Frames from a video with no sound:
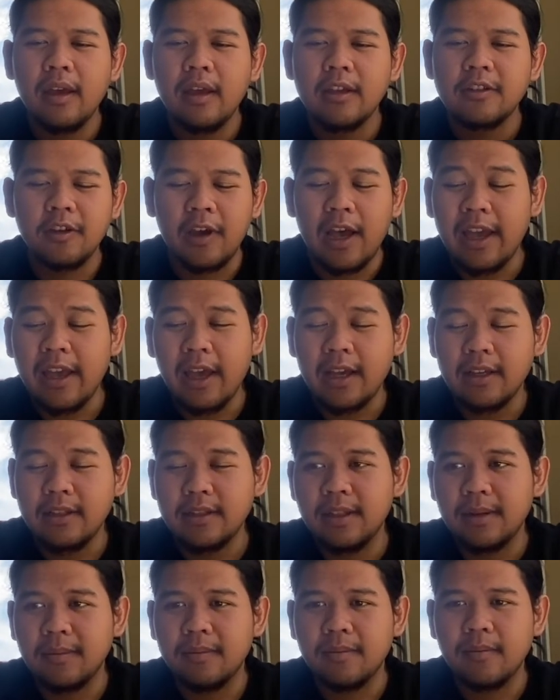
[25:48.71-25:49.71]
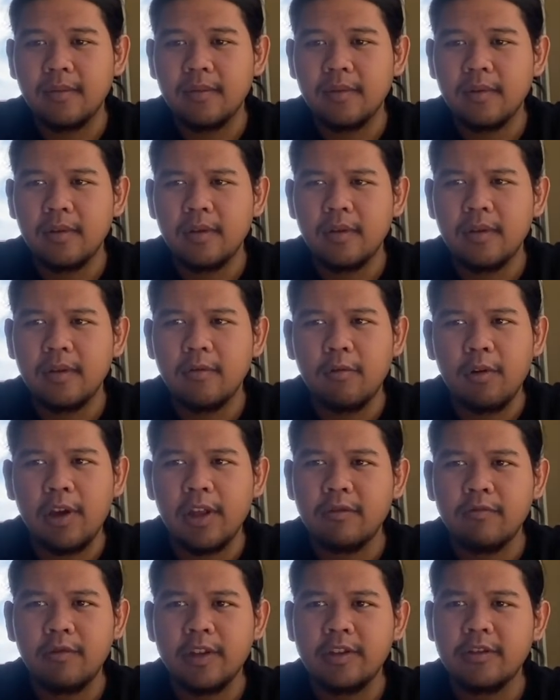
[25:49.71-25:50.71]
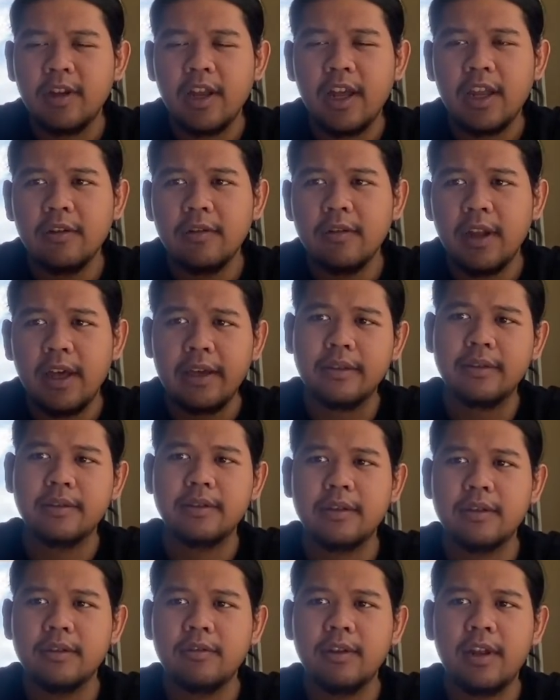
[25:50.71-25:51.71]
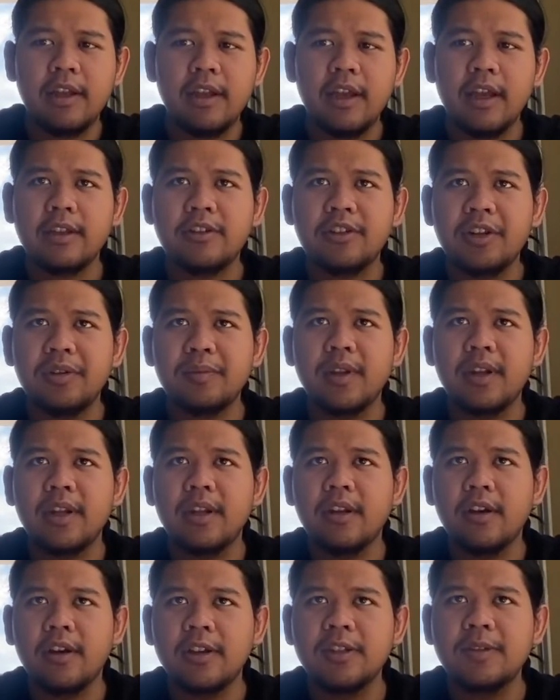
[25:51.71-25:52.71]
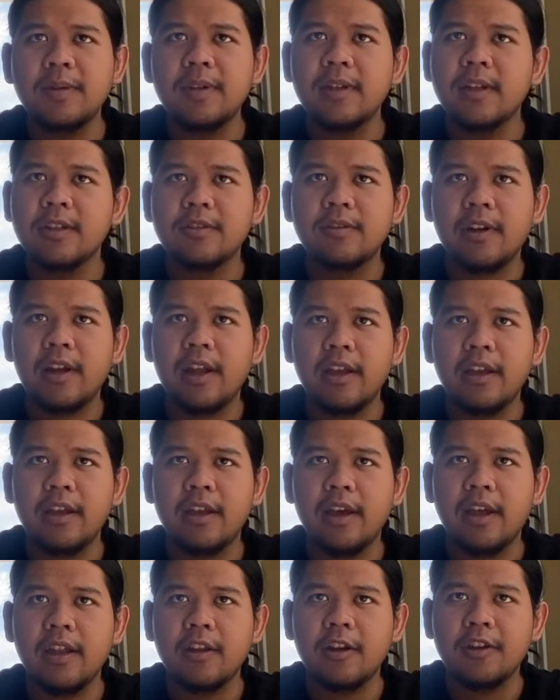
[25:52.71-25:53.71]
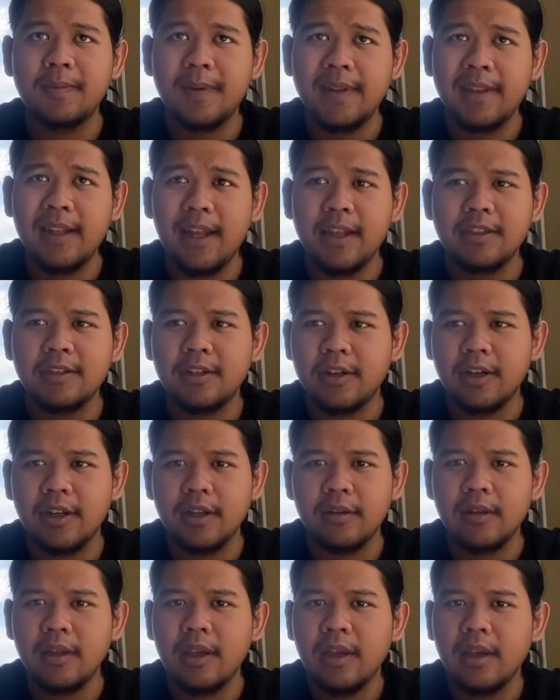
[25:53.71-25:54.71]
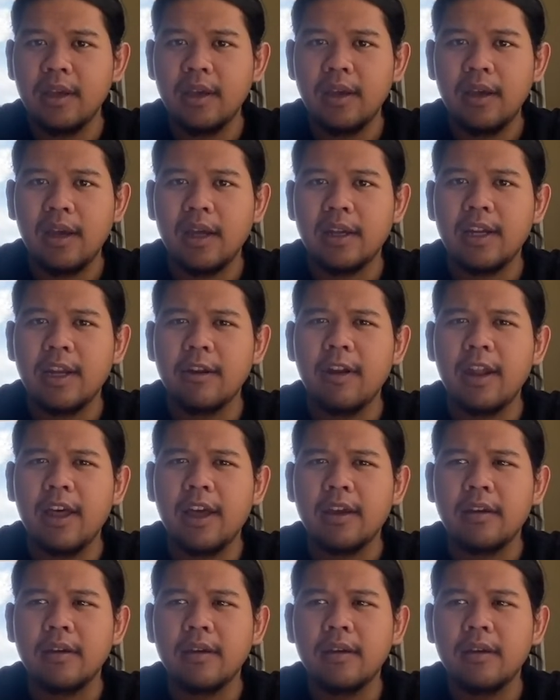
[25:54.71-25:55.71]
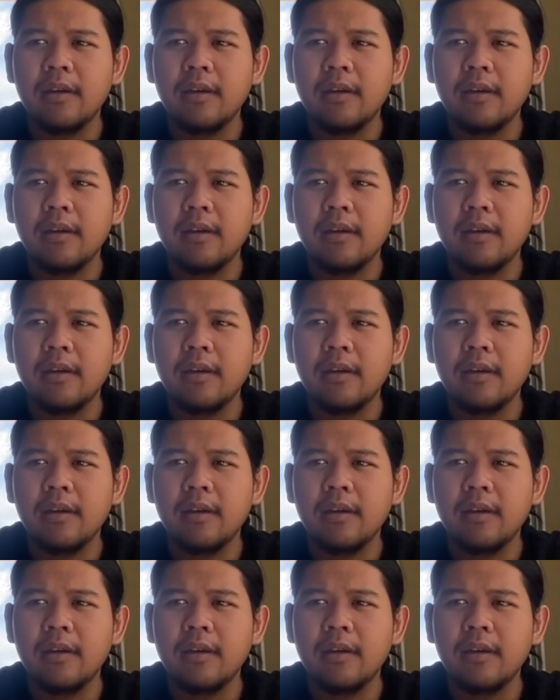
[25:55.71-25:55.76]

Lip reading: so I asked them, what should I do next? Should I get treatment in the hospital? Should I get hospitalized or not? And they were like,